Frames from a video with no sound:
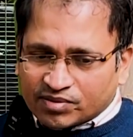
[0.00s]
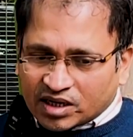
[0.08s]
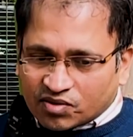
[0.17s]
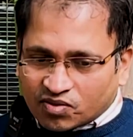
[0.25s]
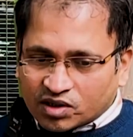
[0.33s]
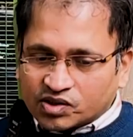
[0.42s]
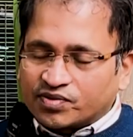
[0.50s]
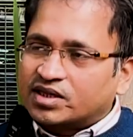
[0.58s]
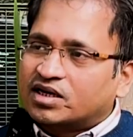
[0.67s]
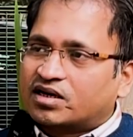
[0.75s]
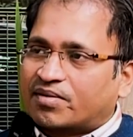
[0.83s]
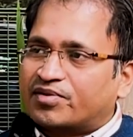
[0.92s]
that works with
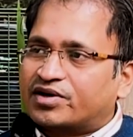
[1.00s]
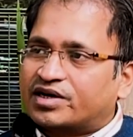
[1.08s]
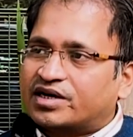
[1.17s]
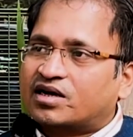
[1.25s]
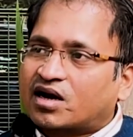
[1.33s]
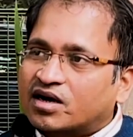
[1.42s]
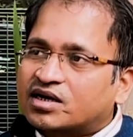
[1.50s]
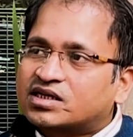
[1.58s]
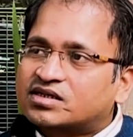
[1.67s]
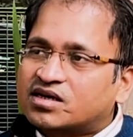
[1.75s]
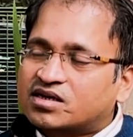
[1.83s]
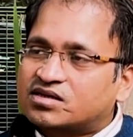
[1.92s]
the community
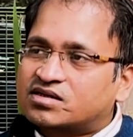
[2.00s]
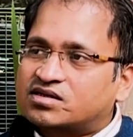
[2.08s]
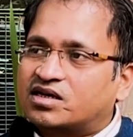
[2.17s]
understands